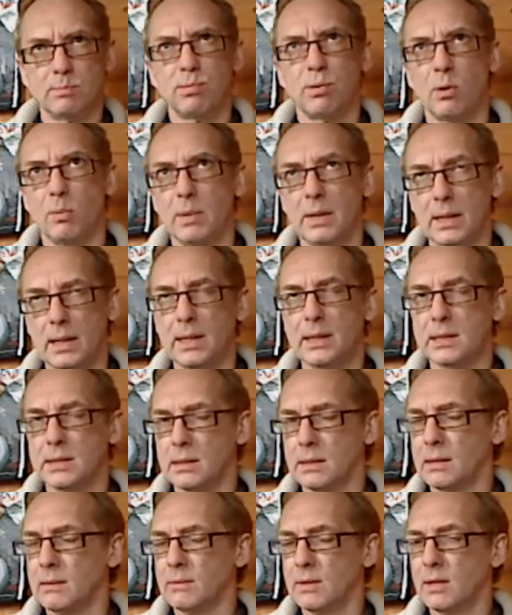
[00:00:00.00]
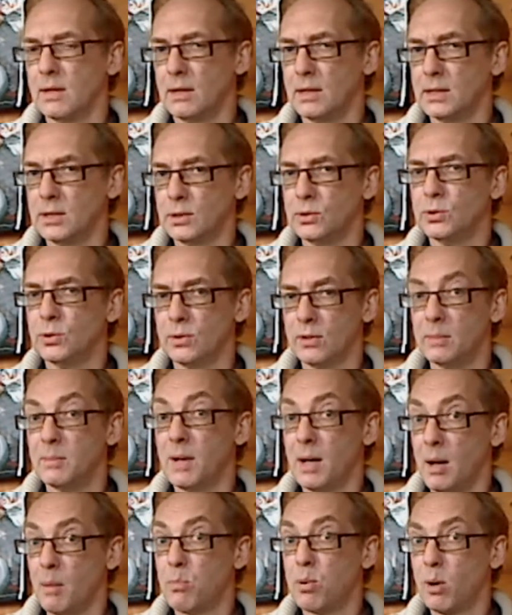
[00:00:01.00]
probably is, you know, the guys who took
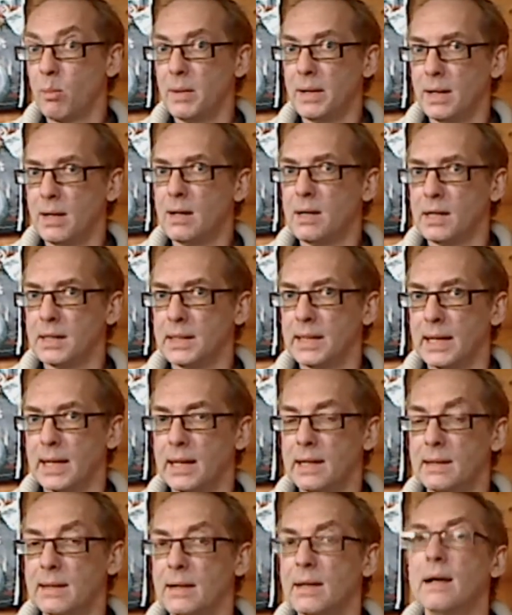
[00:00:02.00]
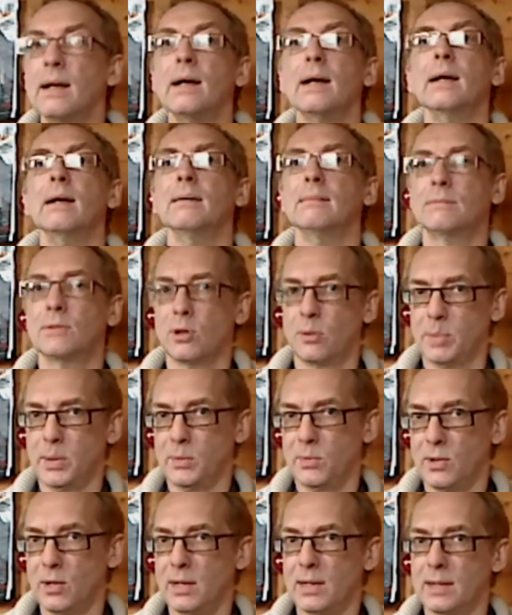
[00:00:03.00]
them are dead, and
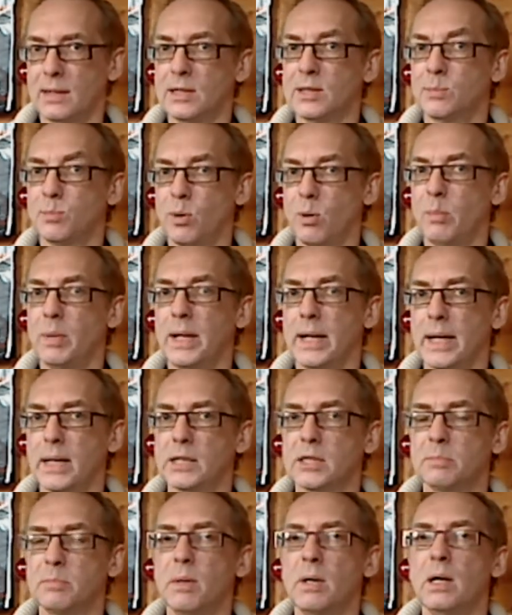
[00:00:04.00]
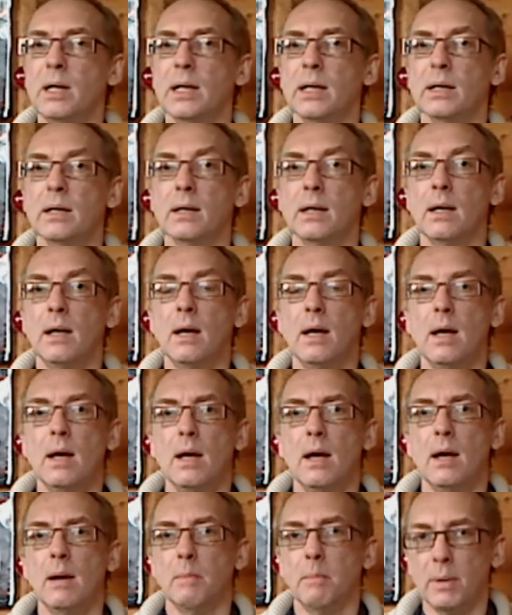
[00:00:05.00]
copyright has probably expired.
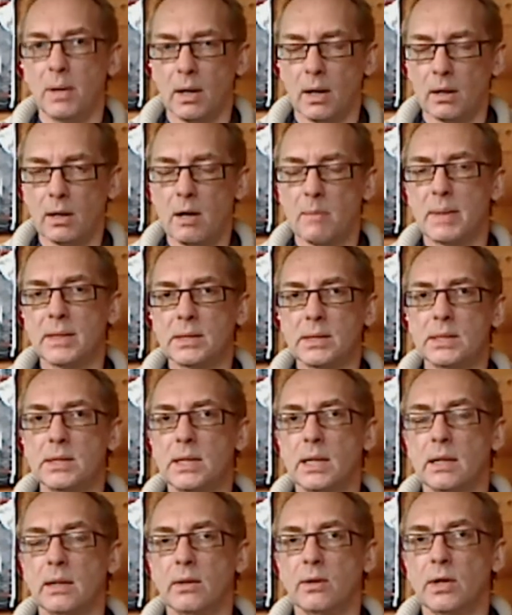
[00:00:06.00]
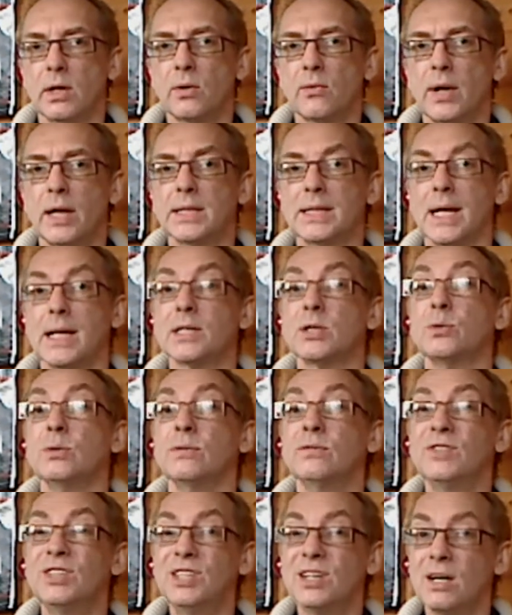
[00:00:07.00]
But I'll go back to this thing, the creator has to
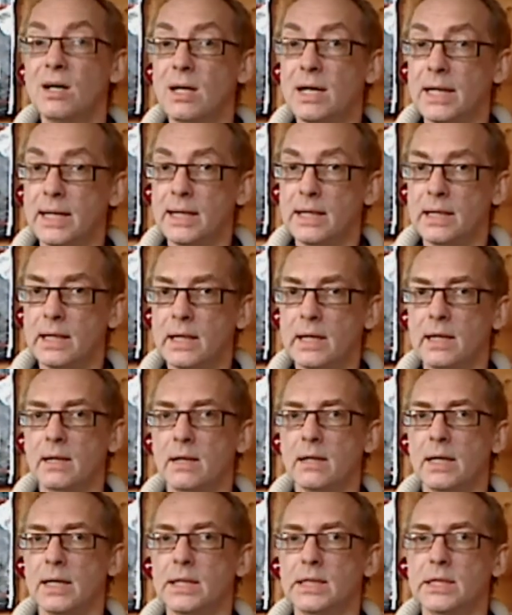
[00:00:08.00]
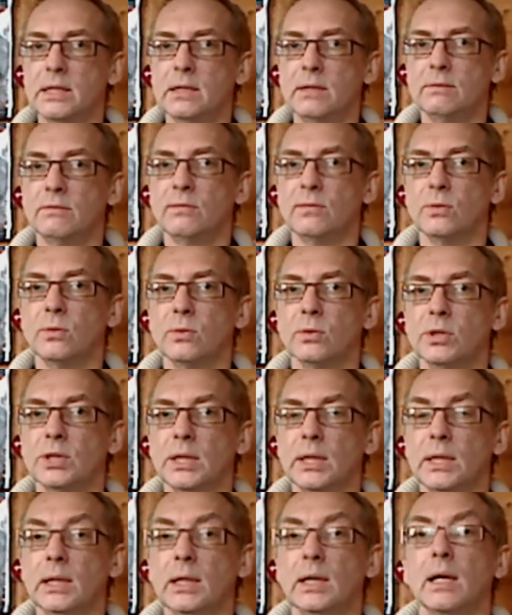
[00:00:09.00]
have died in
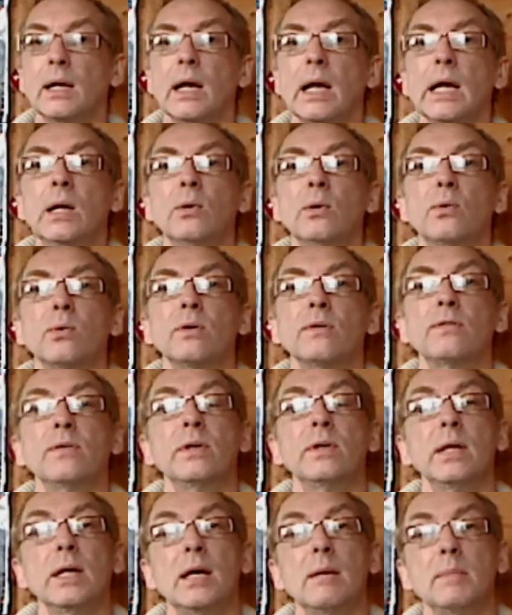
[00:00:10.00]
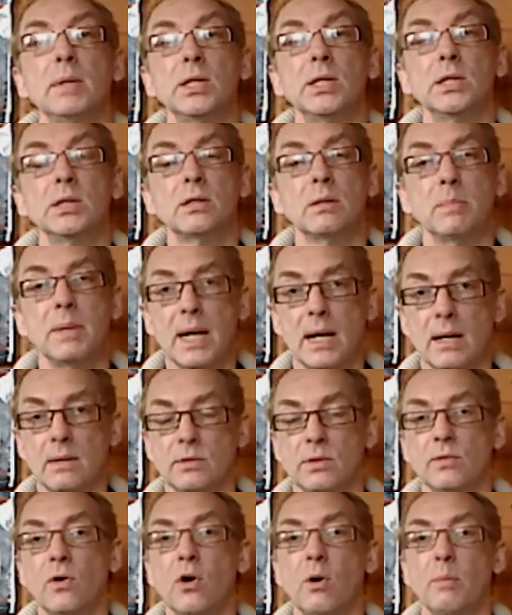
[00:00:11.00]
1940 in order for the images to be
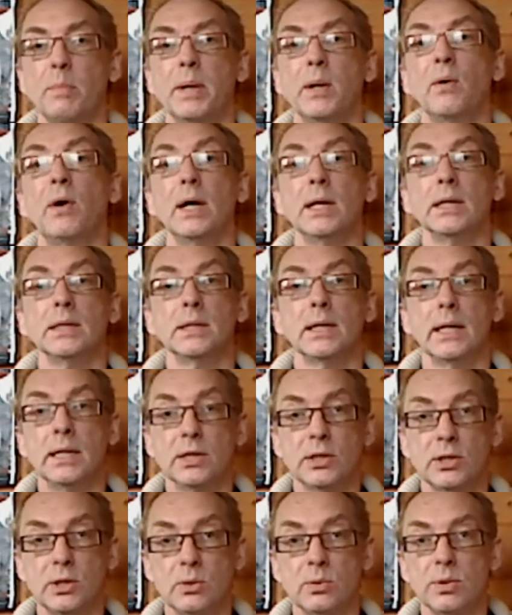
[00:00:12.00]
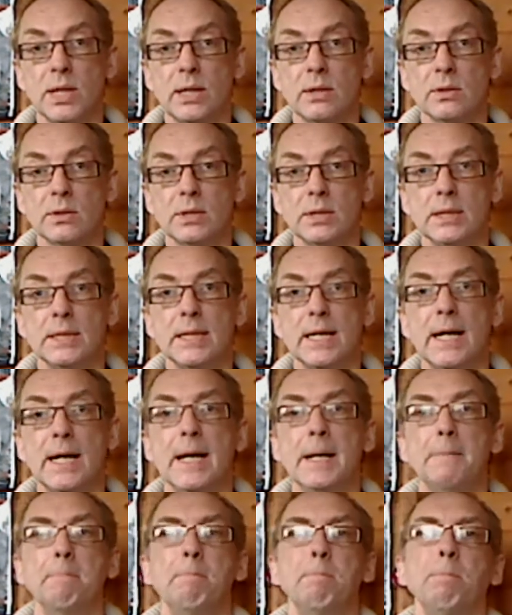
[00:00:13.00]
out of copyright in
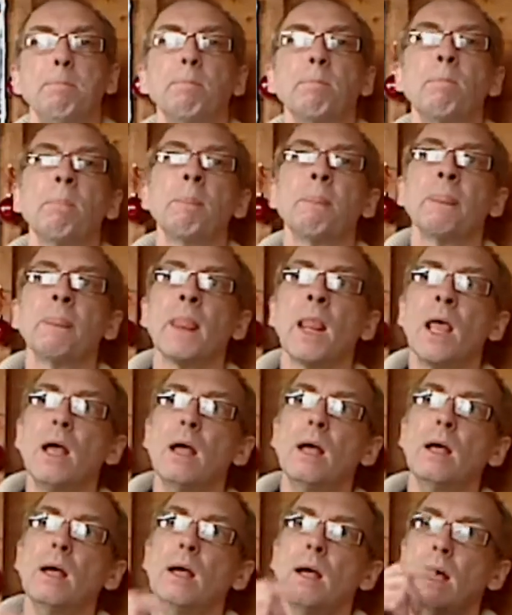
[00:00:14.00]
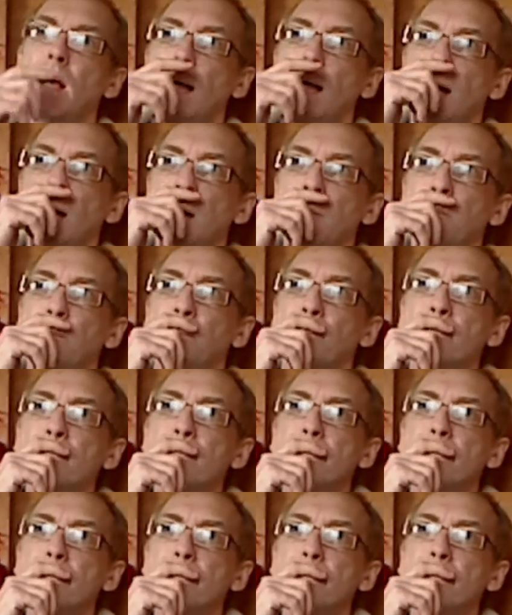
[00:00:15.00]
2010.